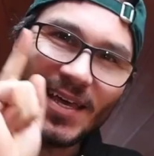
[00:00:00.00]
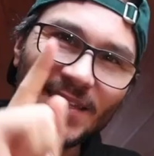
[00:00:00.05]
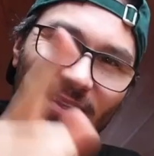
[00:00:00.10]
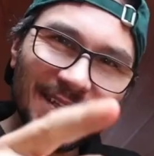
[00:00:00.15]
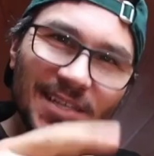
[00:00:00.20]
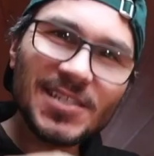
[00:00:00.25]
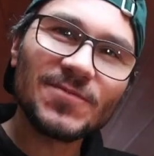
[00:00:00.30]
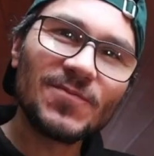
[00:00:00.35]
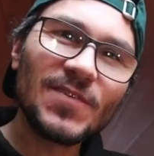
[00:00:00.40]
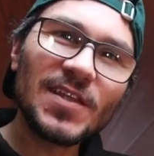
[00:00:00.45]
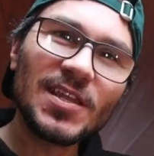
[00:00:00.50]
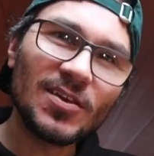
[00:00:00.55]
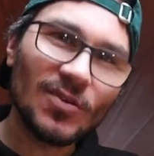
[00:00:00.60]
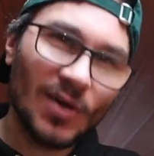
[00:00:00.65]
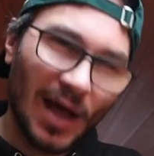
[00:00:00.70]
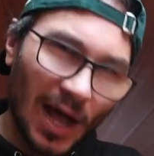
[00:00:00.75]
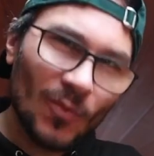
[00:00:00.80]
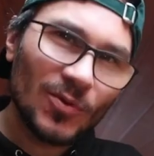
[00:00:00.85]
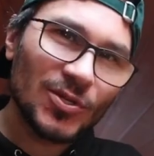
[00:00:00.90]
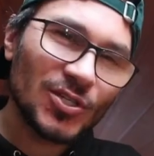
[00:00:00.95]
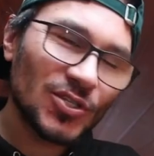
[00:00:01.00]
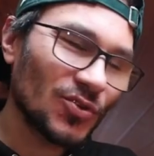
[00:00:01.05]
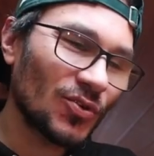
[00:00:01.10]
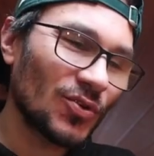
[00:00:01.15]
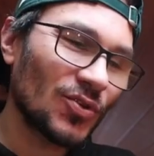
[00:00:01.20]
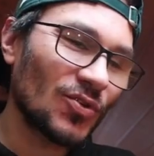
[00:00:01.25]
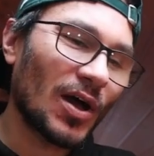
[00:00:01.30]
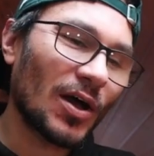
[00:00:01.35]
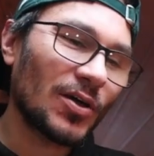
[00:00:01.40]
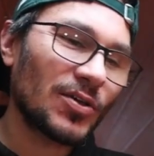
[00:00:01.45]
In this video, I will show
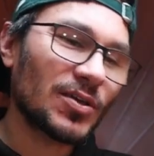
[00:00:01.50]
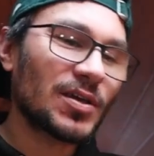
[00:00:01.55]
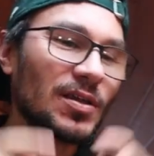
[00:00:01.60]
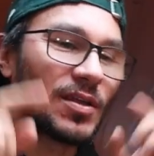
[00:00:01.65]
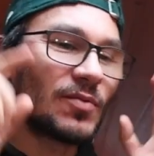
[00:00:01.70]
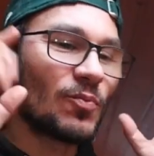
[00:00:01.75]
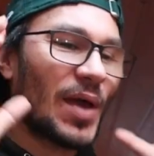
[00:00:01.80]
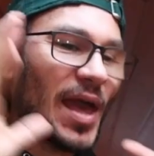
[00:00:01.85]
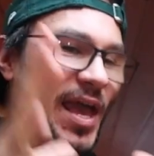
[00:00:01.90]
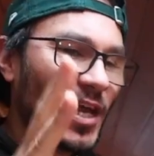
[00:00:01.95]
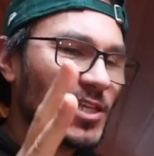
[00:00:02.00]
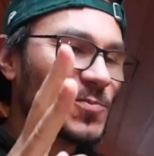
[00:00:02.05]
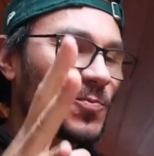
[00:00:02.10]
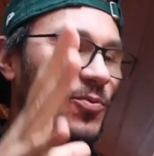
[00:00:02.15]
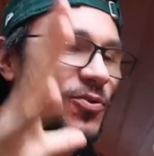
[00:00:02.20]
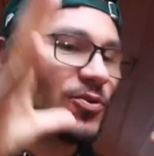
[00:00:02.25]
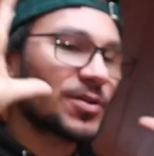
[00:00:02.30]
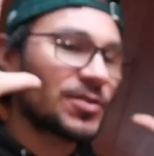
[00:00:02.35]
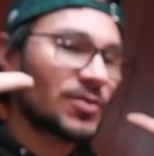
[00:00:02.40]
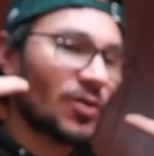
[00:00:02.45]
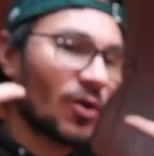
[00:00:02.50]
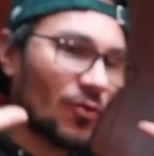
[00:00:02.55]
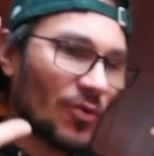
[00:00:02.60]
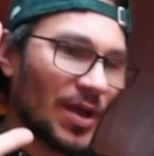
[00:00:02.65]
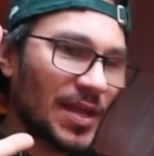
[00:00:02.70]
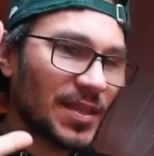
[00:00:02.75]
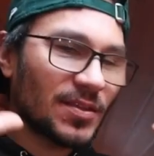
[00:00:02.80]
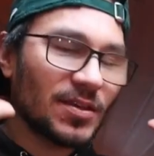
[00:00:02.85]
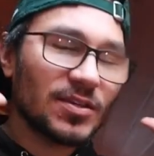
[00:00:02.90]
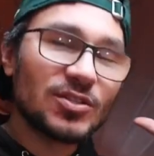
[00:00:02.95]
you how you can export or
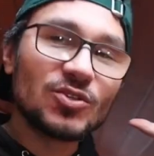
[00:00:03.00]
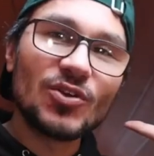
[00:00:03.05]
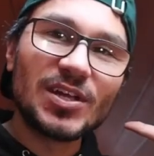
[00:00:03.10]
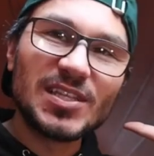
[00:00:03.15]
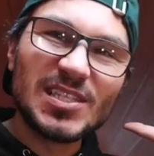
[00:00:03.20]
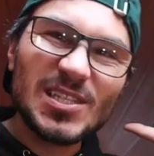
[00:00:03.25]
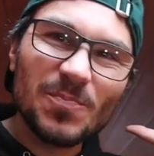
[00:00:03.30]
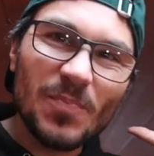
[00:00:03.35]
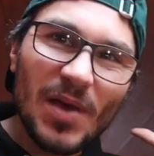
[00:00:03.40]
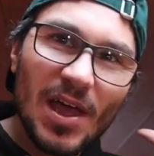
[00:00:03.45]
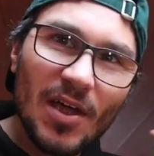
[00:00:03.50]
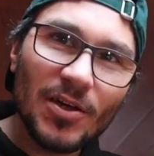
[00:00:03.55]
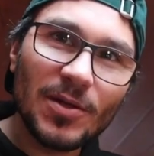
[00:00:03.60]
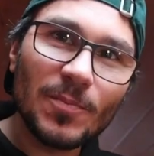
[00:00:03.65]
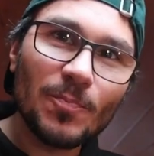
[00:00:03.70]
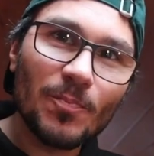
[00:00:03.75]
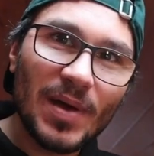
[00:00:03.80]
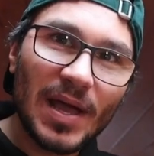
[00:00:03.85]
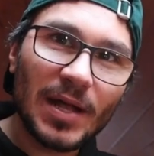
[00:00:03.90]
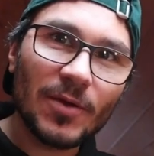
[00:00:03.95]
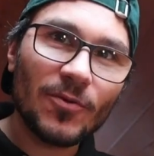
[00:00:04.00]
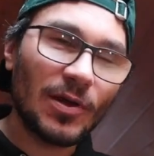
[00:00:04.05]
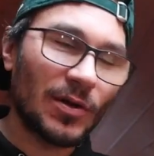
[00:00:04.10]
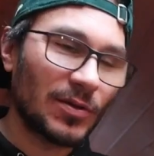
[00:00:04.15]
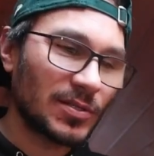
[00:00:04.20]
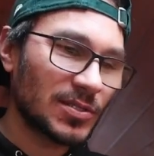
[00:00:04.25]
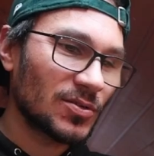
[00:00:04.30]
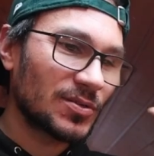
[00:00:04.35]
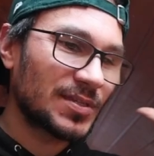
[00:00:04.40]
render transparent backgrounds,